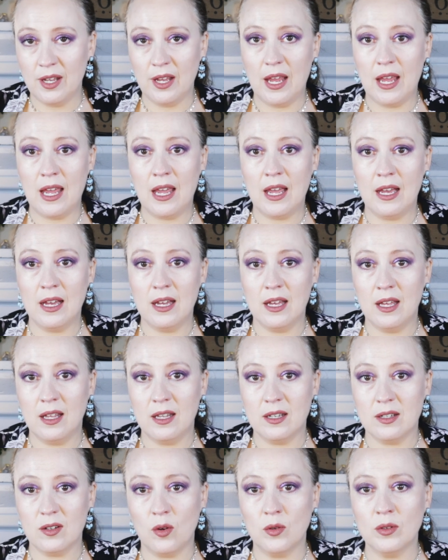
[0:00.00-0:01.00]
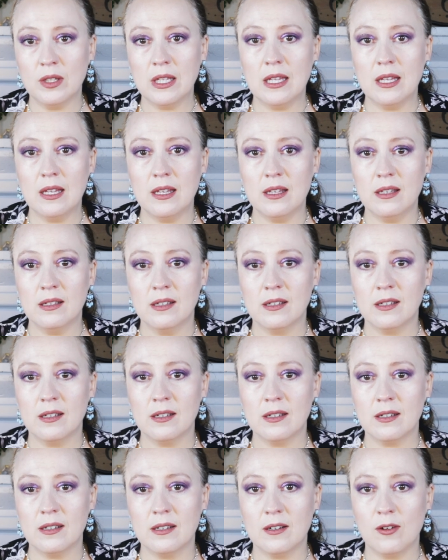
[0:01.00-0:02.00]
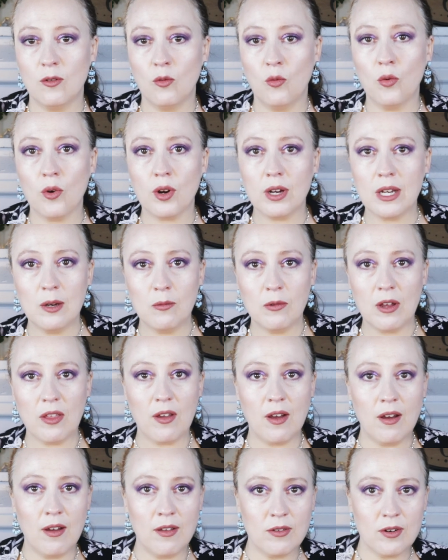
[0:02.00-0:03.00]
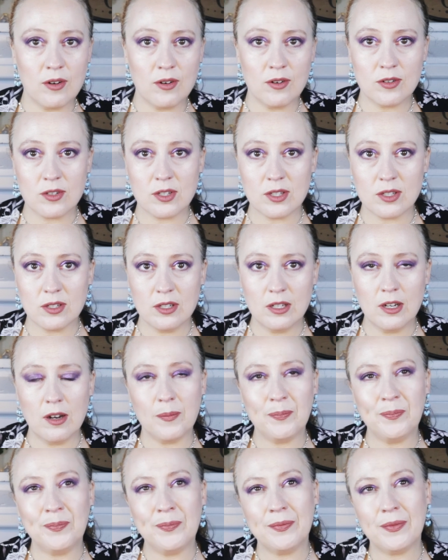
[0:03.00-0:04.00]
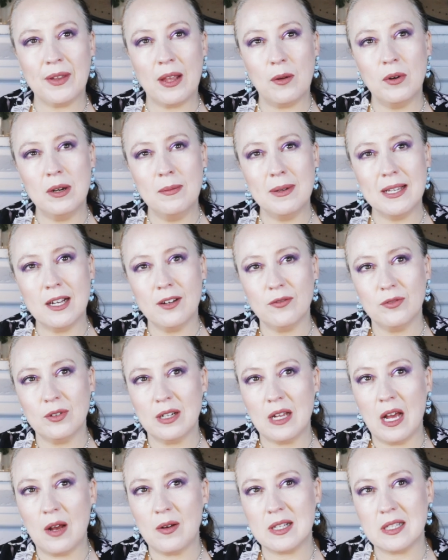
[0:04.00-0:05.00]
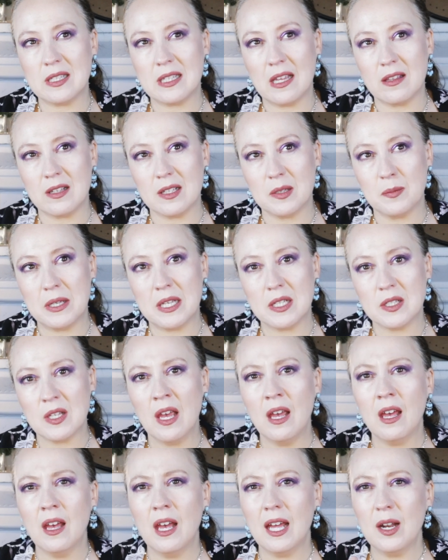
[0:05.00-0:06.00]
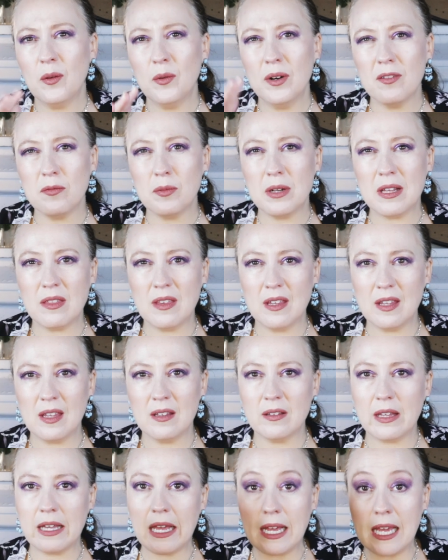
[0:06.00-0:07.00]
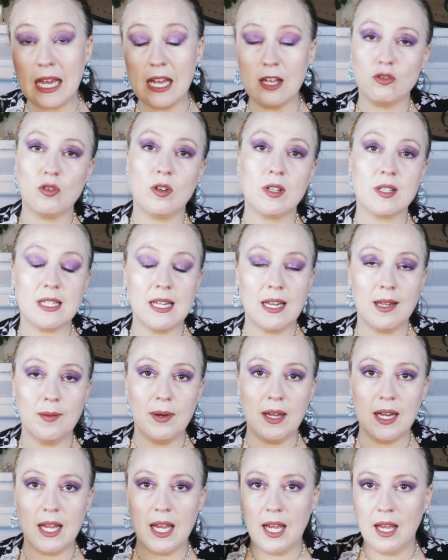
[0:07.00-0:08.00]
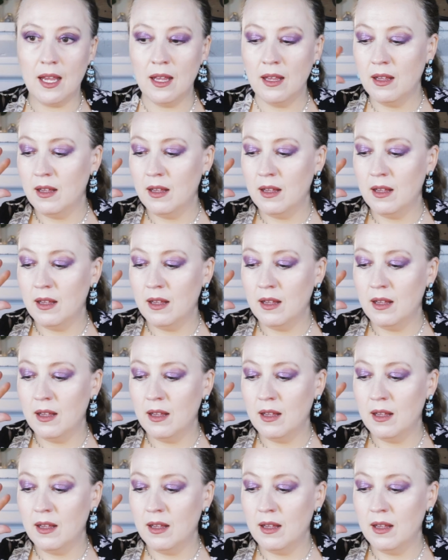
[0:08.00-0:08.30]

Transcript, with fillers: and only working with others. You know, I want to be careful on how I say this because I don't want everybody thinking like I can't trust anybody.